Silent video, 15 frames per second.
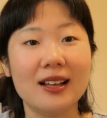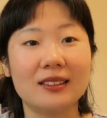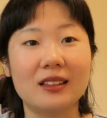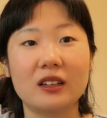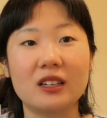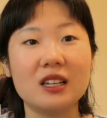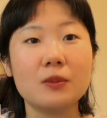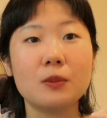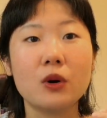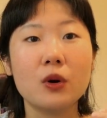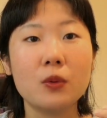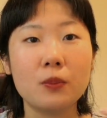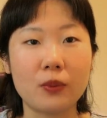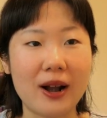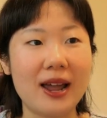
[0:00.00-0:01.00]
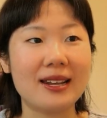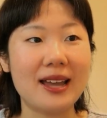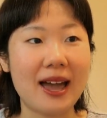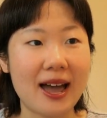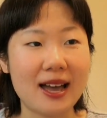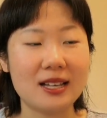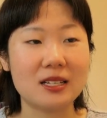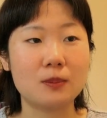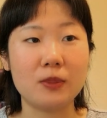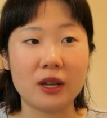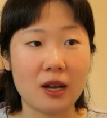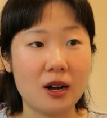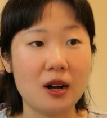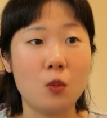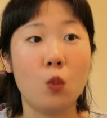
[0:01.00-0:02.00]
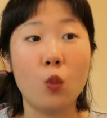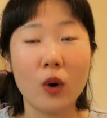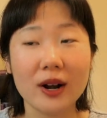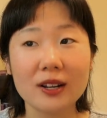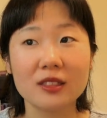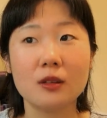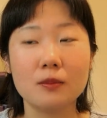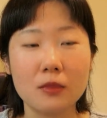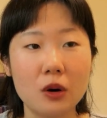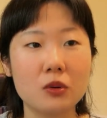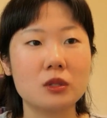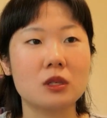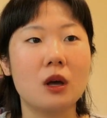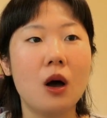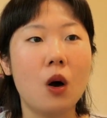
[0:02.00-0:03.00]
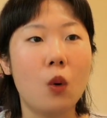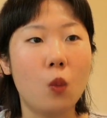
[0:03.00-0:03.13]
the Gibco brand has become one of the most